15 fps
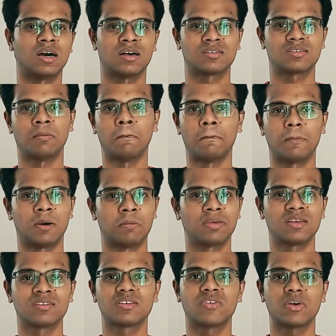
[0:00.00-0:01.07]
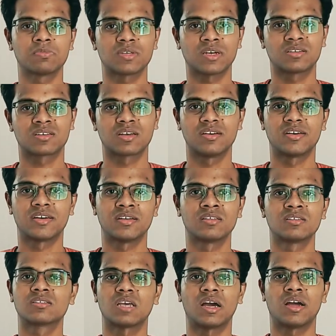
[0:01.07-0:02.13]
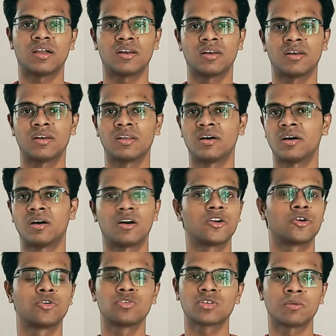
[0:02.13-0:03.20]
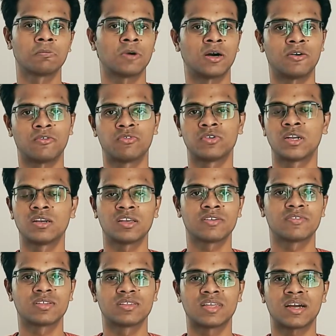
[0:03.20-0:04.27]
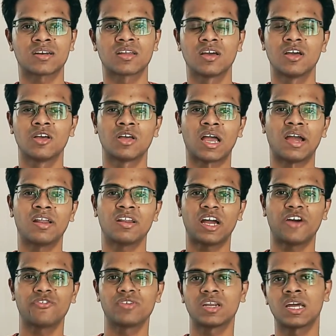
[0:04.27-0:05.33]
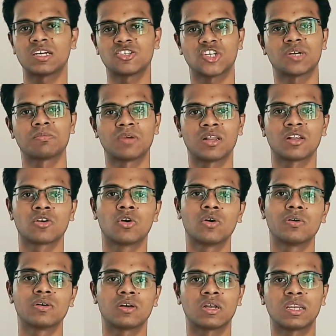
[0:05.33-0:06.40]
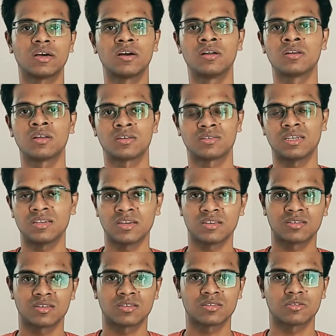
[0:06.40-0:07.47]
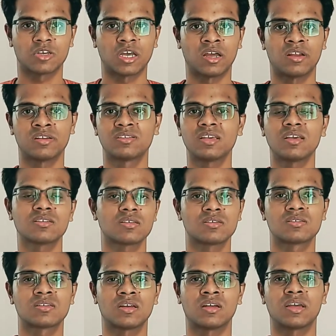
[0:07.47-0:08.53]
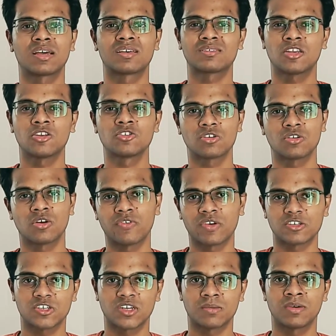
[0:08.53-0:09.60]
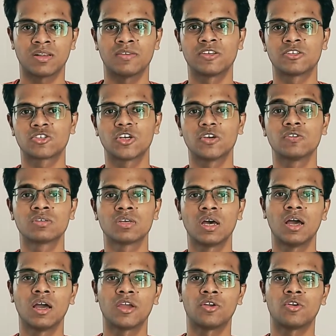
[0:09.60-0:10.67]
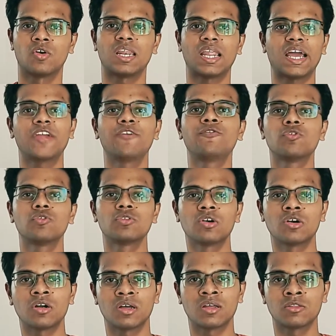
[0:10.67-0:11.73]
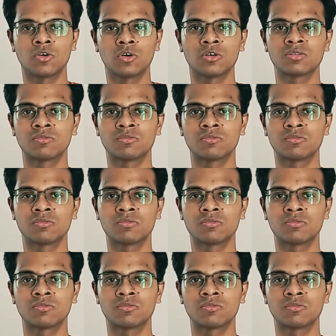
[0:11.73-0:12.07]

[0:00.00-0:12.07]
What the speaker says: some basic website skeletons and do some fiddling with that. And after HTML, go learn CSS, and CSS is an extension of HTML which gives life to those